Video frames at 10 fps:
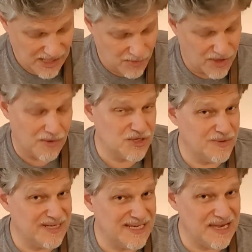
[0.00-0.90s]
we're going
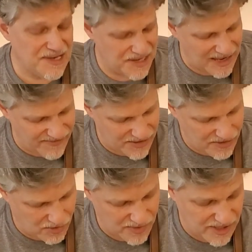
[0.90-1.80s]
to a D7
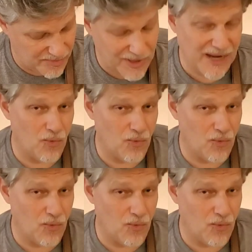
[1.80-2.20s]
chord. We're going to play a